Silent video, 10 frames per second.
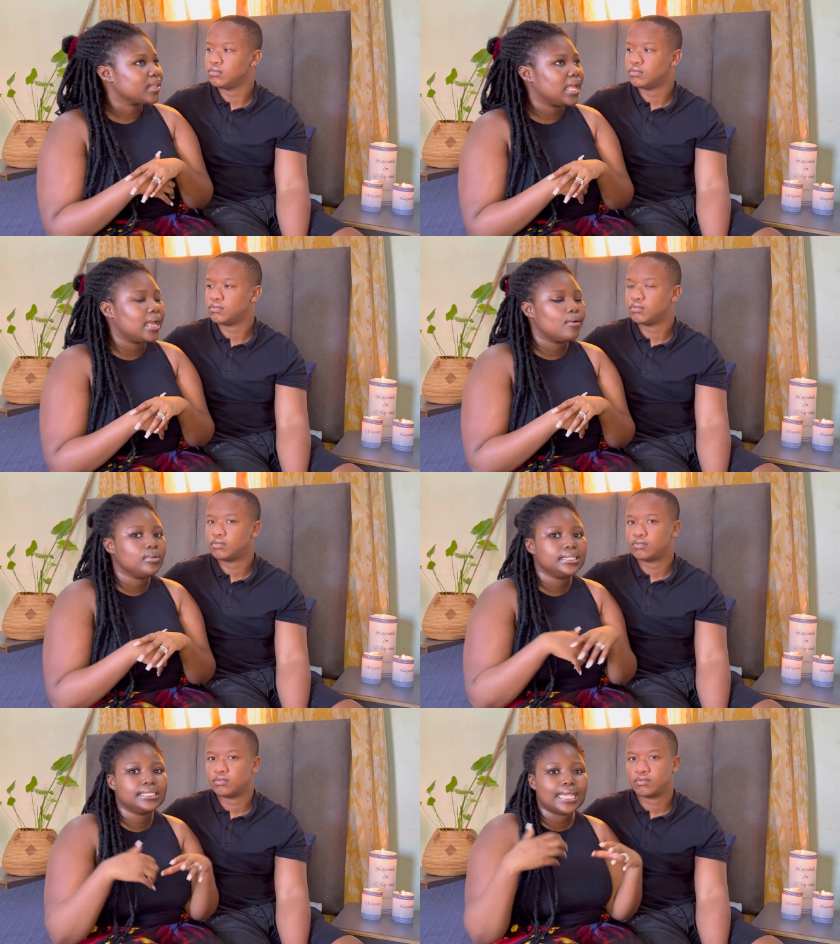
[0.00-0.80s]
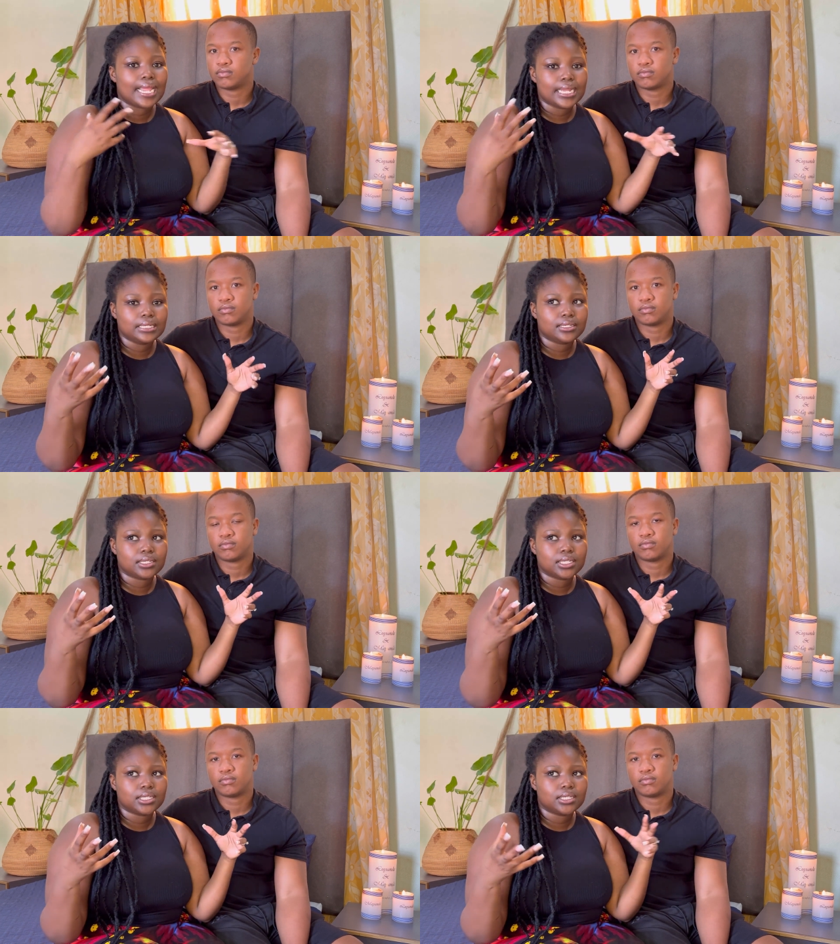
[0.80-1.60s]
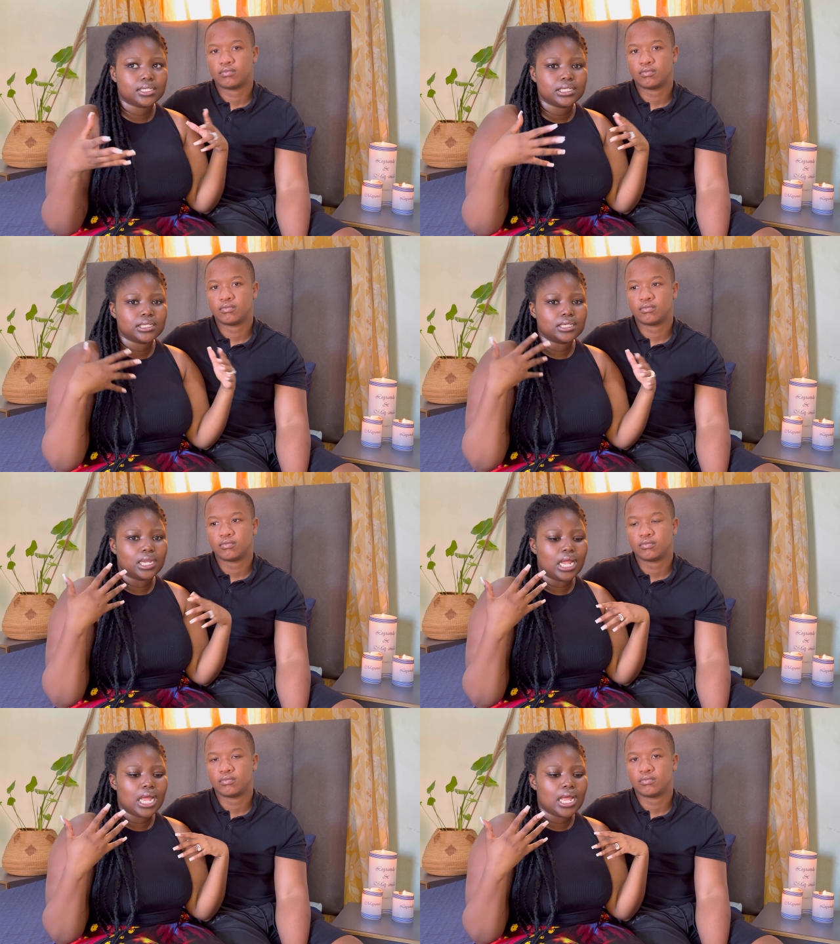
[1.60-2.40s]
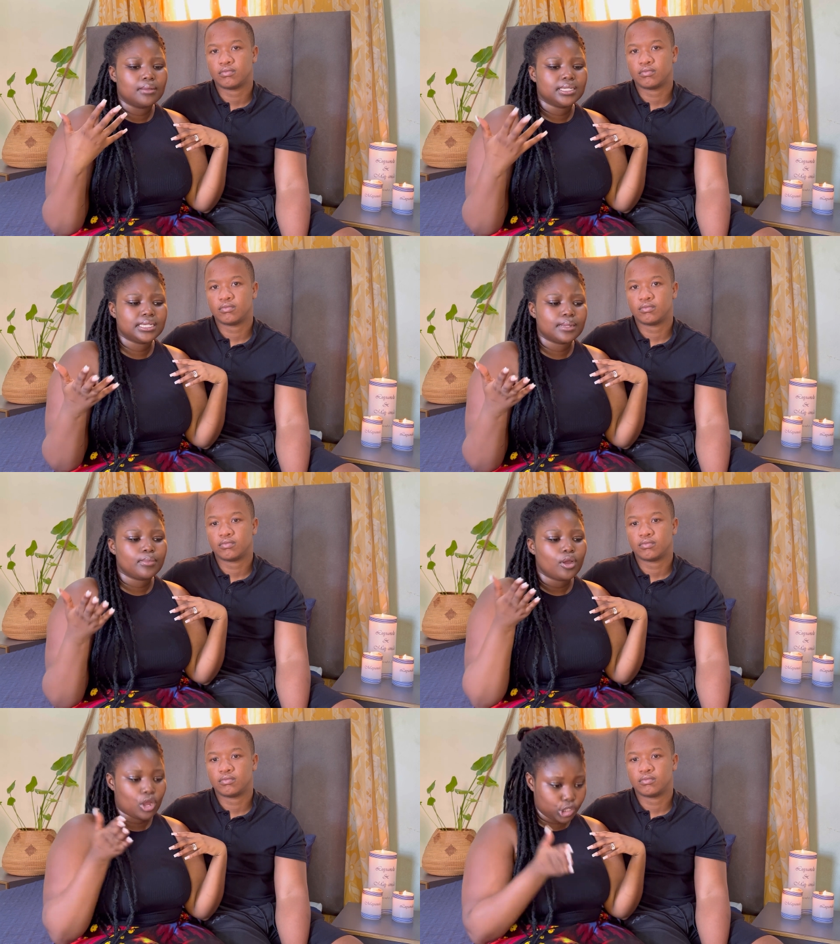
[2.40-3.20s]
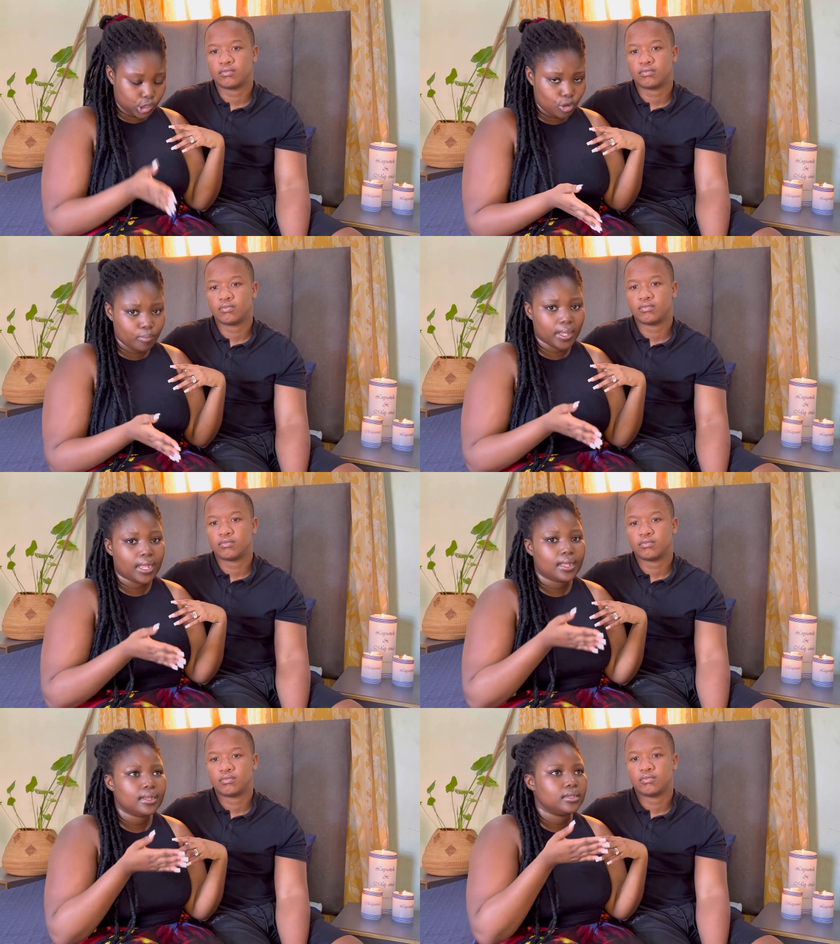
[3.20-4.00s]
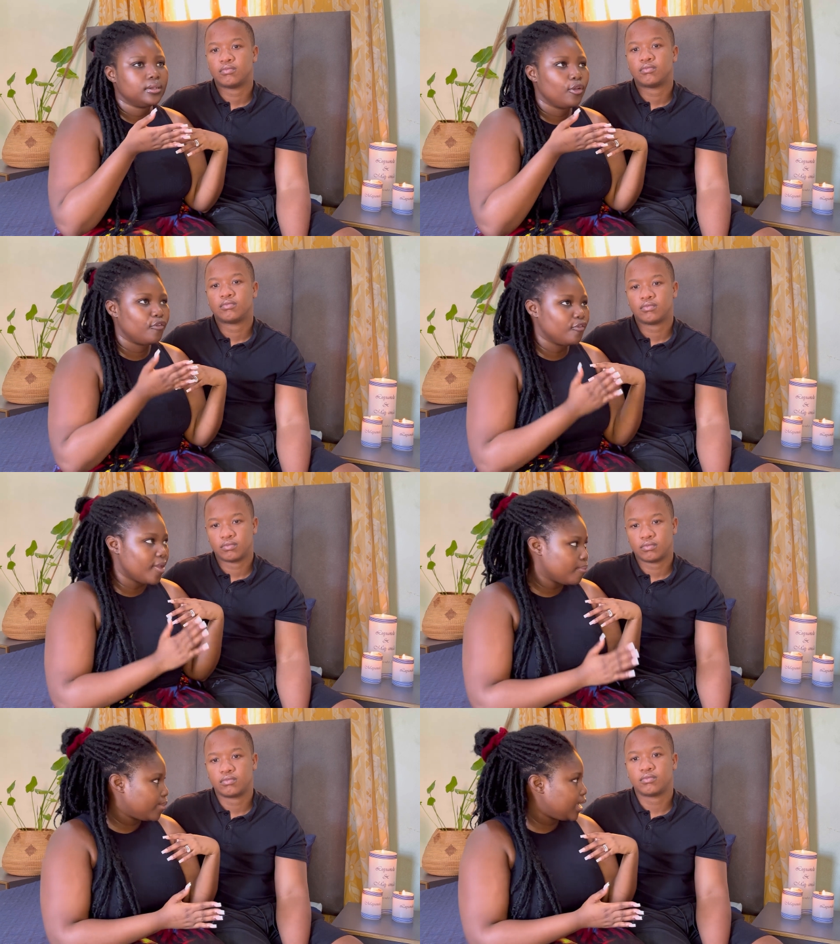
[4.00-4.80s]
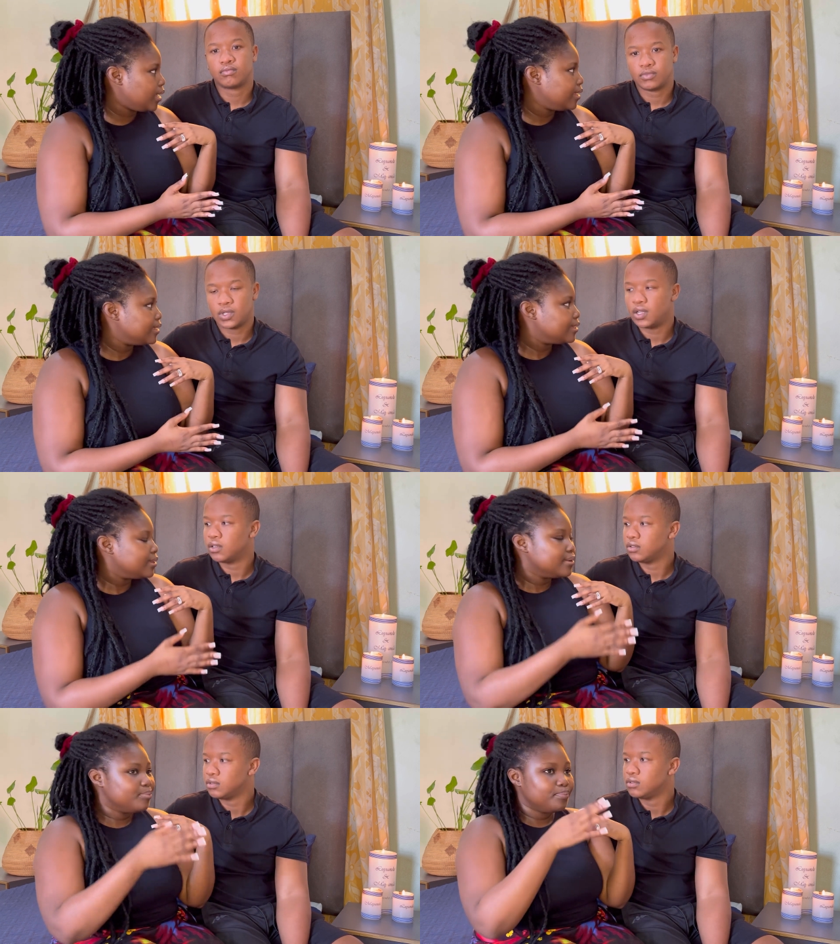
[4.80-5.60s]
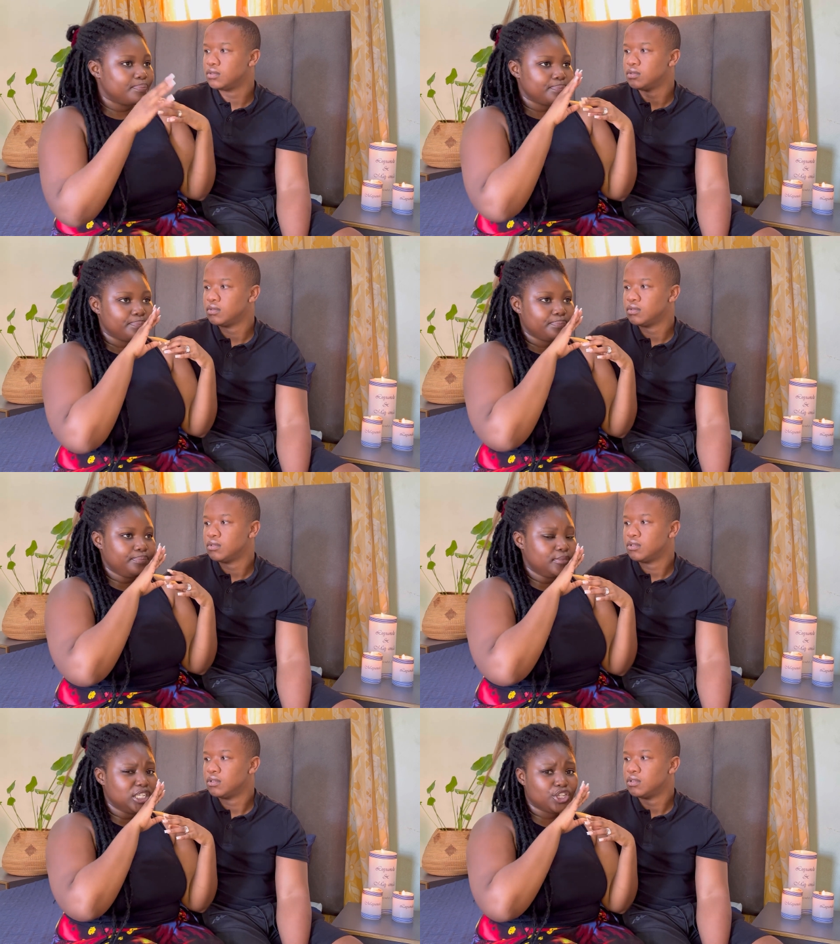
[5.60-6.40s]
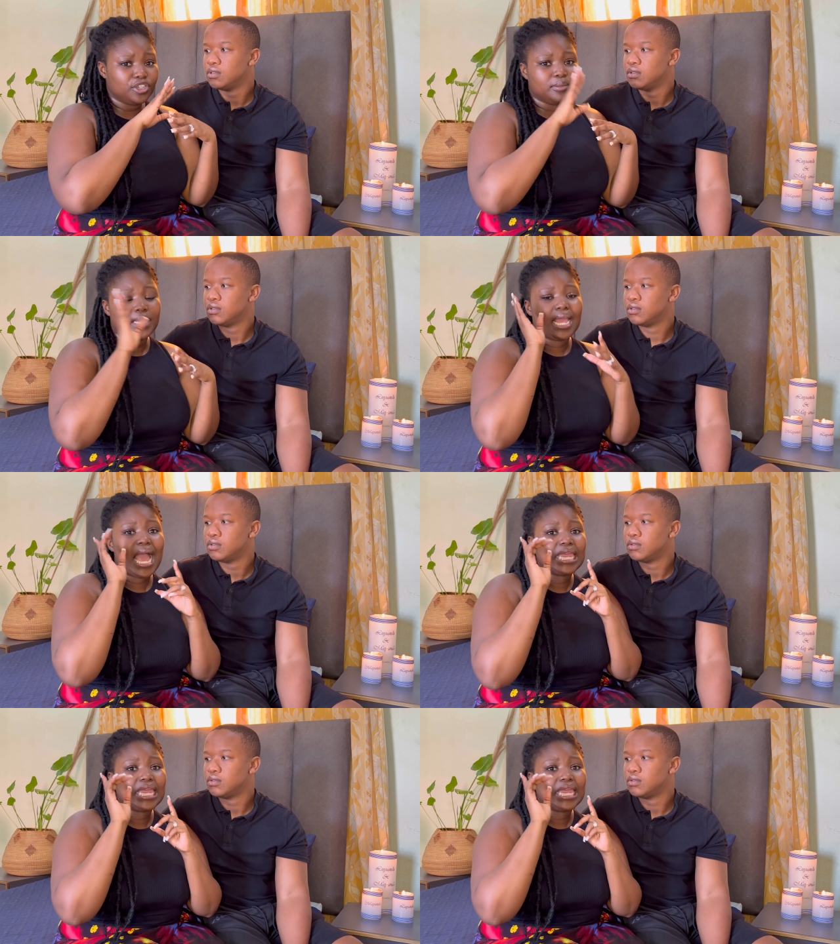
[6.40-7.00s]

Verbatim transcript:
Speaker 1: Uh, we stayed um, September, October, November. Yeah. Excuse me. I